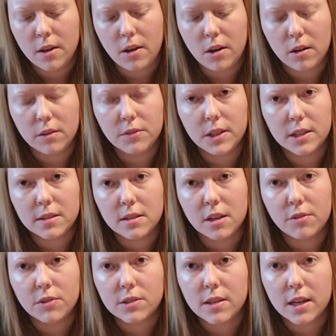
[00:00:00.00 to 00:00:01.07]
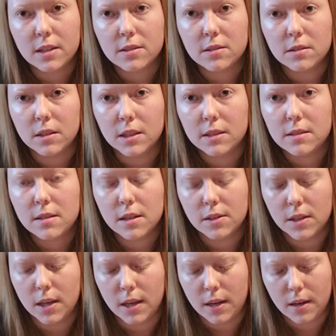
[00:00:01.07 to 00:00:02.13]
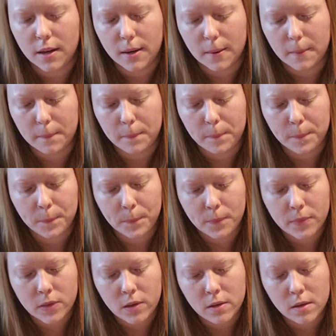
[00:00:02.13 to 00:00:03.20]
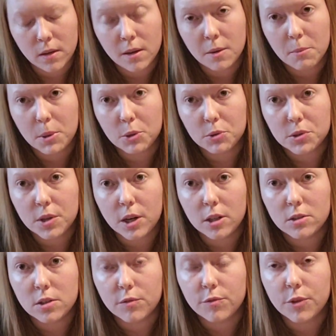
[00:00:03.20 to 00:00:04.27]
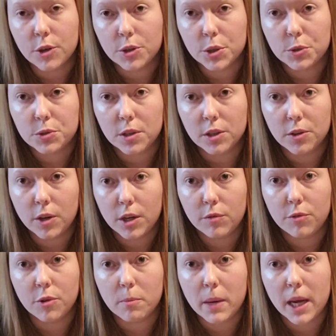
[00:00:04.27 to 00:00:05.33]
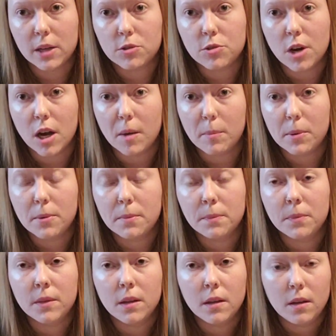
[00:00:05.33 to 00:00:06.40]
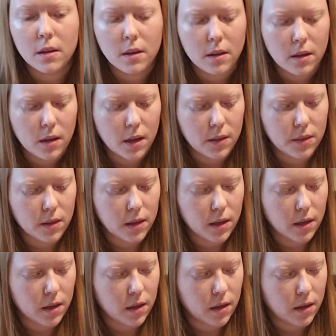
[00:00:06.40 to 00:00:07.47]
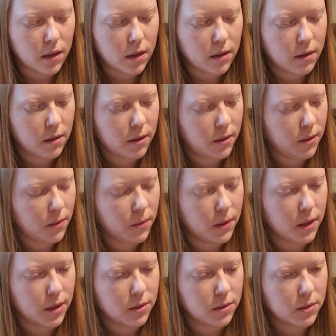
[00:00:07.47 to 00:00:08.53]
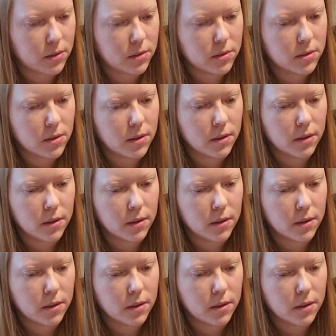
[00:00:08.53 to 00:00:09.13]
All of that stuff is excellent. And then postcards and photos are great for backdrop. And then, what else?